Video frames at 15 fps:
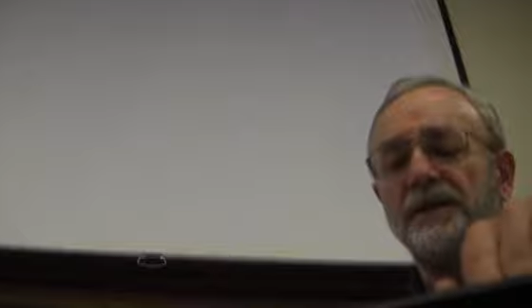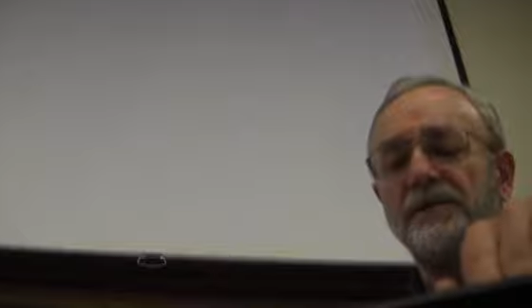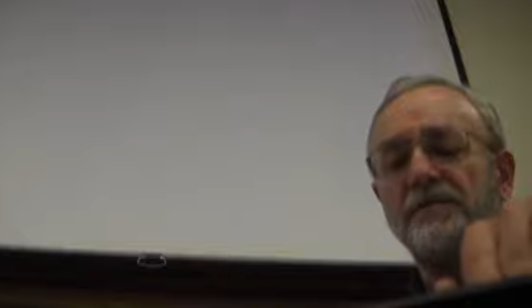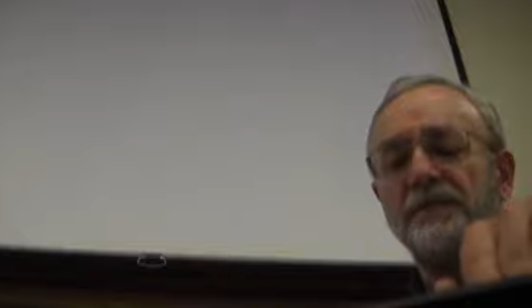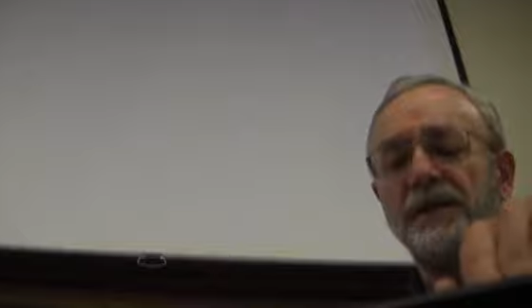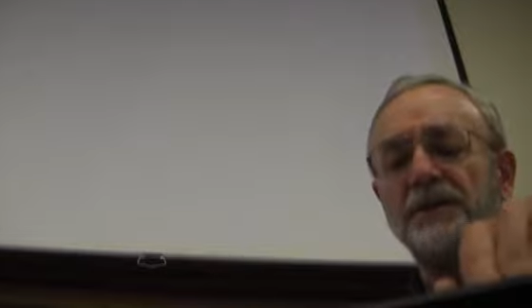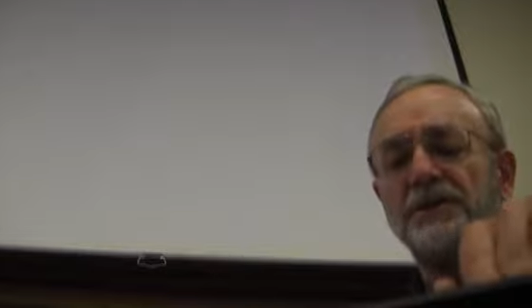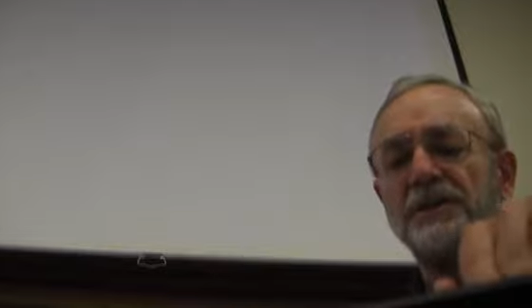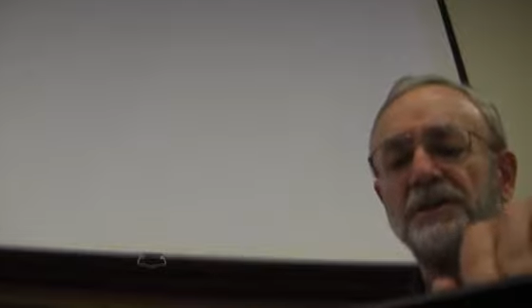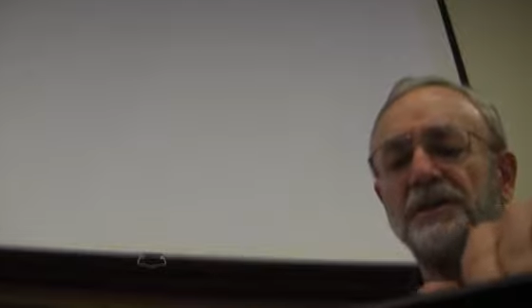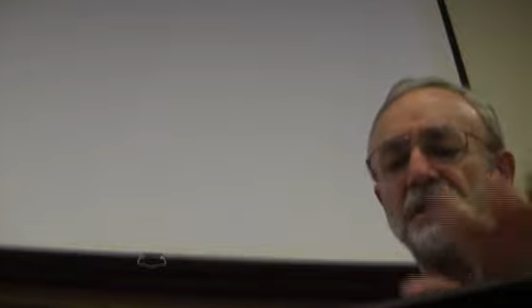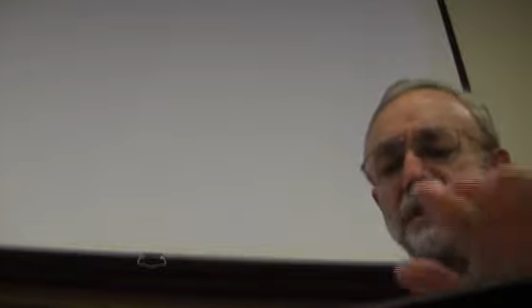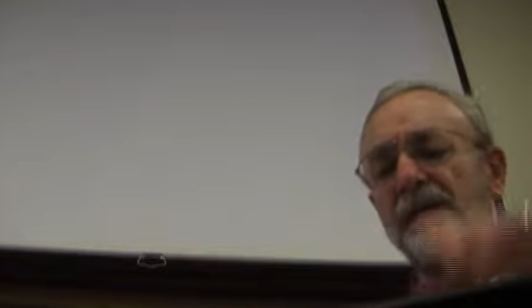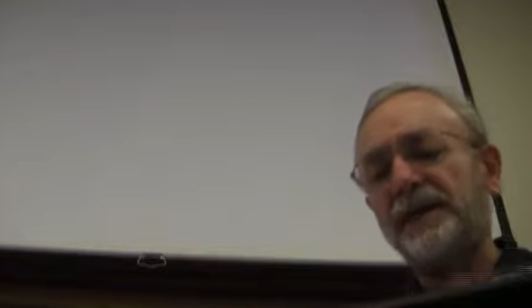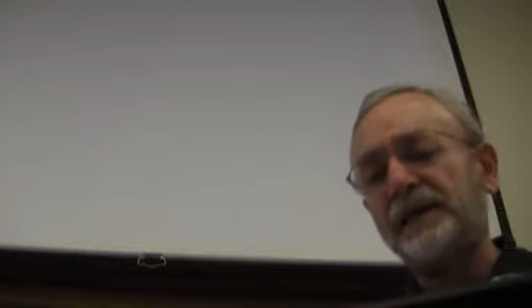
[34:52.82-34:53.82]

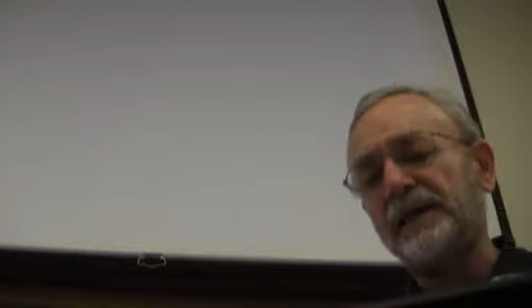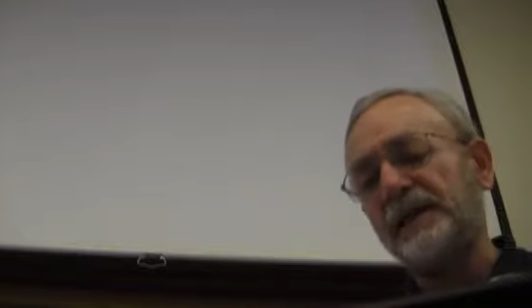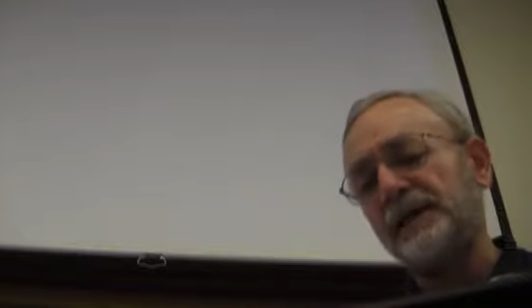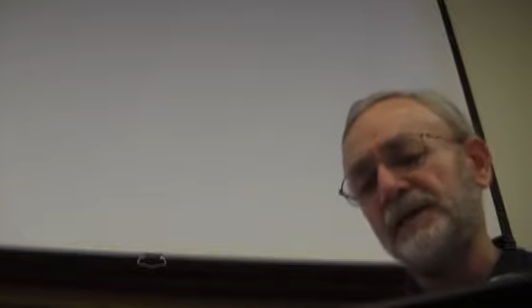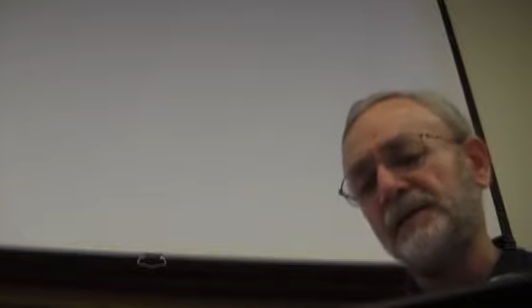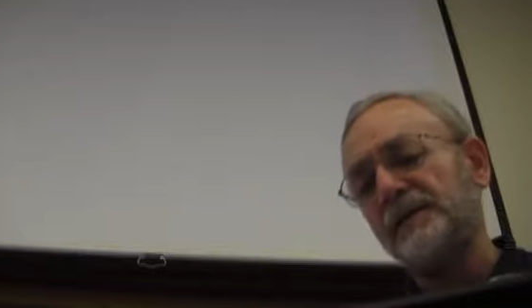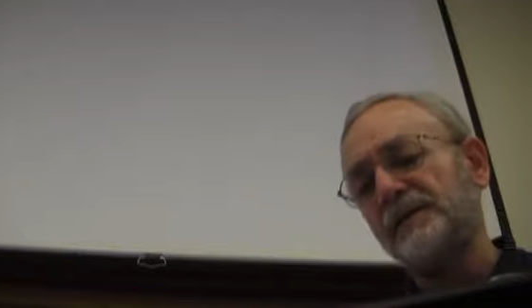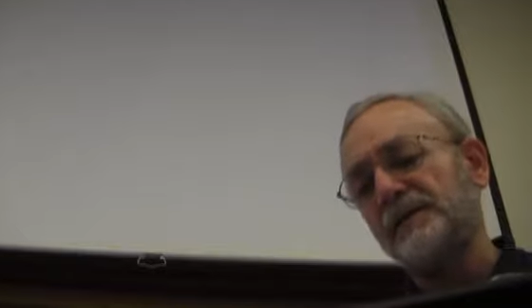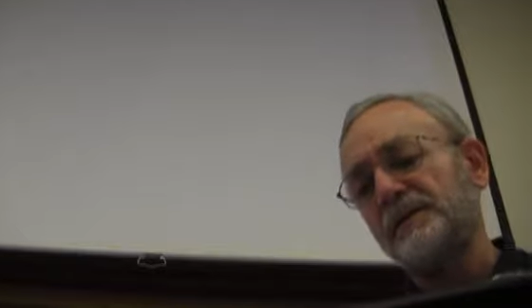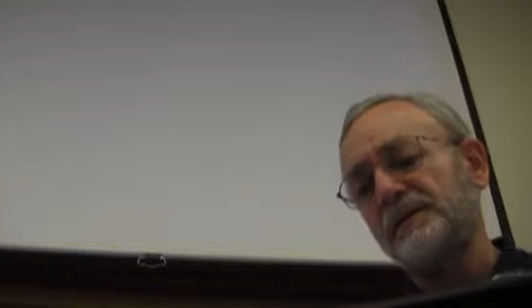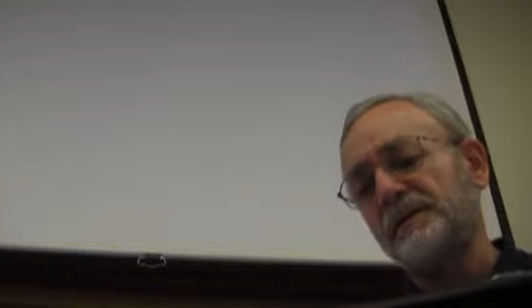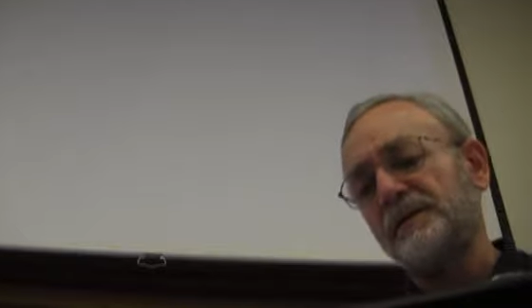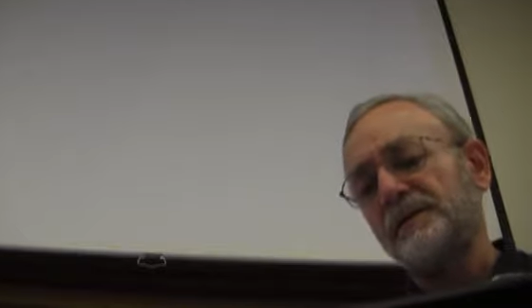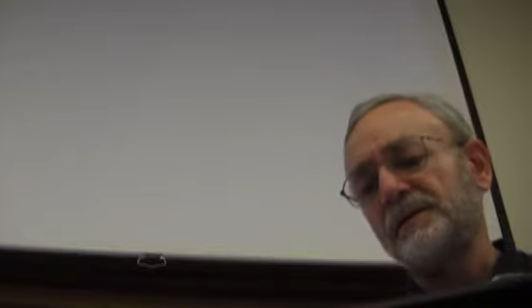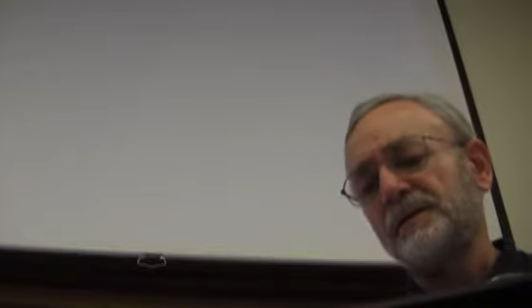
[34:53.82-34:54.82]
confession and
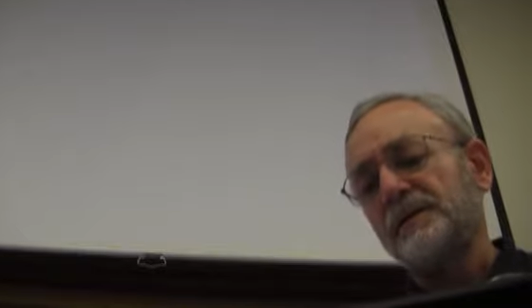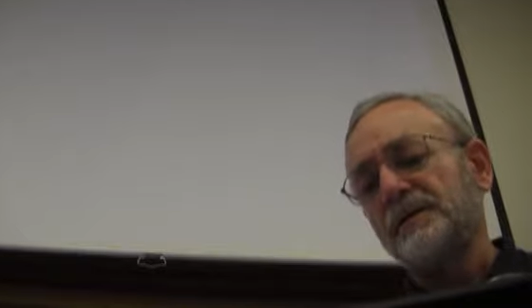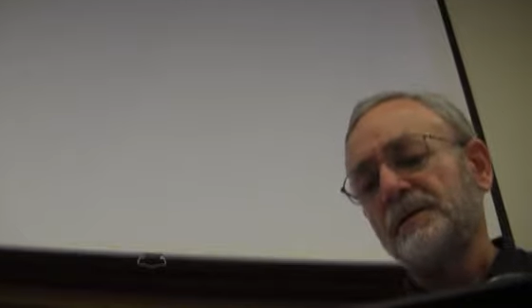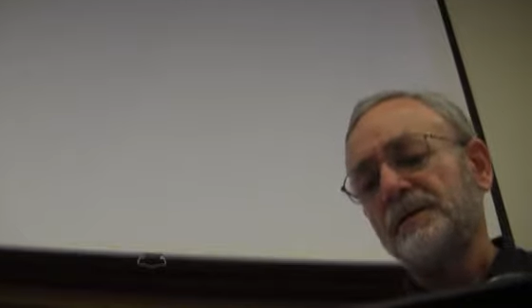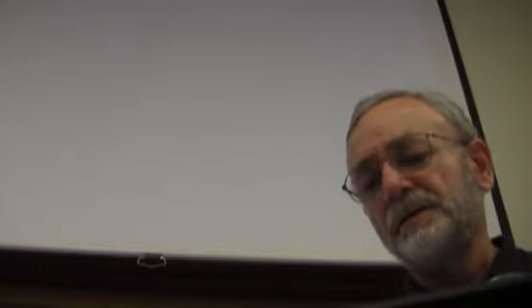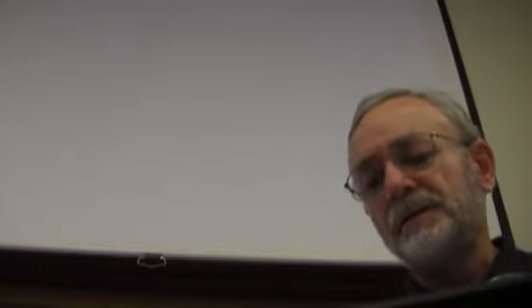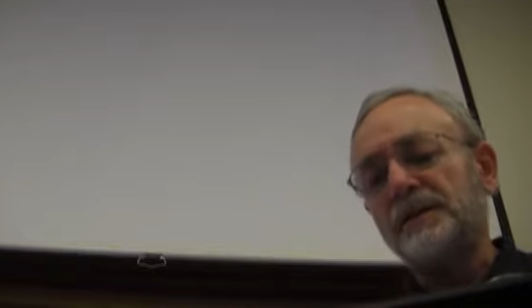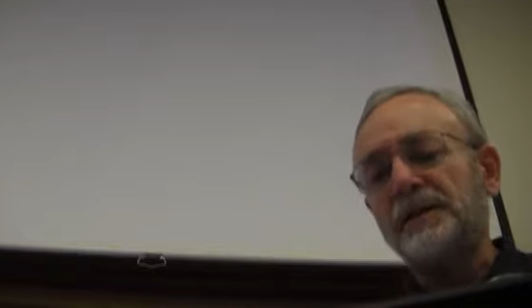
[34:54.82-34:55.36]
uh,